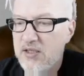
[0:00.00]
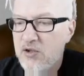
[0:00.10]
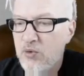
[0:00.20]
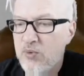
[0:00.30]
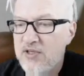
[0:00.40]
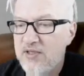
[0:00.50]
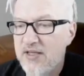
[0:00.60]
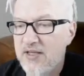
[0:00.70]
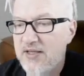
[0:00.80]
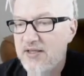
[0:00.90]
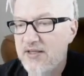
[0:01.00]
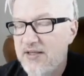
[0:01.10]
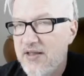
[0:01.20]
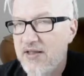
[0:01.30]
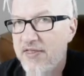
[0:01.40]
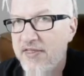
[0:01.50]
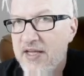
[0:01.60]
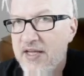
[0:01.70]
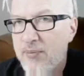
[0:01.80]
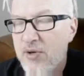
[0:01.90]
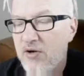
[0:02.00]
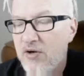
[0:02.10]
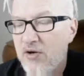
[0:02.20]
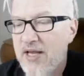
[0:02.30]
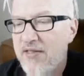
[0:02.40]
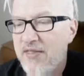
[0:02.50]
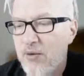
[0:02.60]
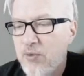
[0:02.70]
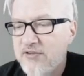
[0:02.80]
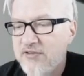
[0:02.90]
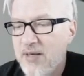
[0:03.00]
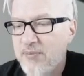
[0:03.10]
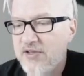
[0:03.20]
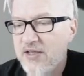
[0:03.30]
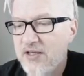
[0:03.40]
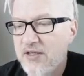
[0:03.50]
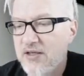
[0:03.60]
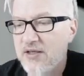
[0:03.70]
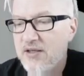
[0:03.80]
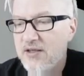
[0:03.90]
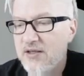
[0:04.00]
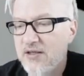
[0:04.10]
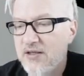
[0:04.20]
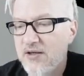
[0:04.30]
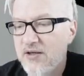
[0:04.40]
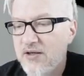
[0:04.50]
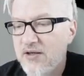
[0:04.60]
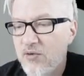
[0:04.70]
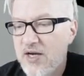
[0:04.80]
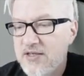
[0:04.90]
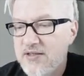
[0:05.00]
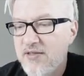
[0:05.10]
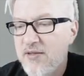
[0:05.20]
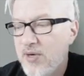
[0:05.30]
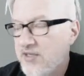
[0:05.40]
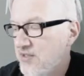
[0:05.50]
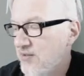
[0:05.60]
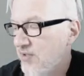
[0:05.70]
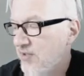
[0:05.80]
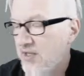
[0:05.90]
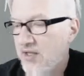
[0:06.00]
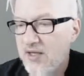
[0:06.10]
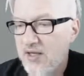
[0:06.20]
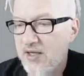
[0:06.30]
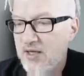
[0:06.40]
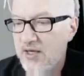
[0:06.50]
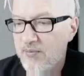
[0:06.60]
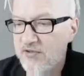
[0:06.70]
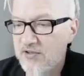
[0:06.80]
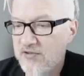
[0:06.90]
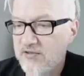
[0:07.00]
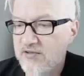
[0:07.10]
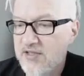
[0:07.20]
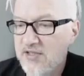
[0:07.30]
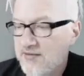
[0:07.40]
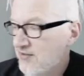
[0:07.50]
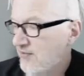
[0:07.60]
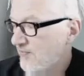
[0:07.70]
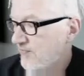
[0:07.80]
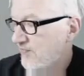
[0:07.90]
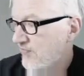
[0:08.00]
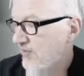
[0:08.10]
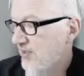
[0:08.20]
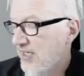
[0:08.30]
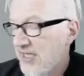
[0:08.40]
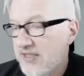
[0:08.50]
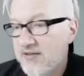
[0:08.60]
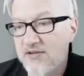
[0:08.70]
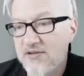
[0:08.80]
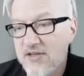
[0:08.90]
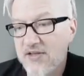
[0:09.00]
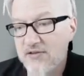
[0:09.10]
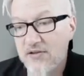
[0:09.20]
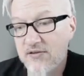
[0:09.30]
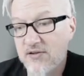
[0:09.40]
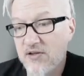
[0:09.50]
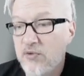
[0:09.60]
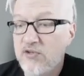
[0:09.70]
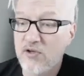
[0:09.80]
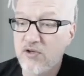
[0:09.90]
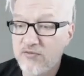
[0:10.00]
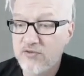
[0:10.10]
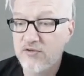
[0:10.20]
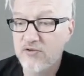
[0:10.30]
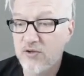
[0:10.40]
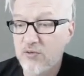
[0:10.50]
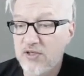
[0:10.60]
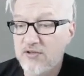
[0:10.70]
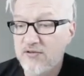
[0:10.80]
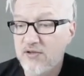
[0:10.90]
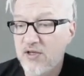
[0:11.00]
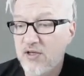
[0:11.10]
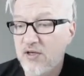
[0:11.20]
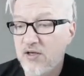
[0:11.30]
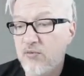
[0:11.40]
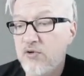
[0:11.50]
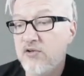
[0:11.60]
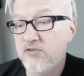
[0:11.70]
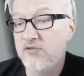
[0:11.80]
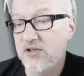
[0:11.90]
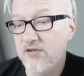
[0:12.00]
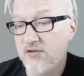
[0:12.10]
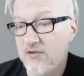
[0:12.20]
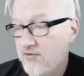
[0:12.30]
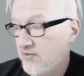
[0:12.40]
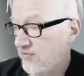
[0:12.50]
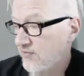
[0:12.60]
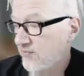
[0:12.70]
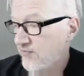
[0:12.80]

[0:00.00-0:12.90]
You will think about, okay, there was something right in the bottom. This is a desk, and this desk is reserved, so it's reserved instances.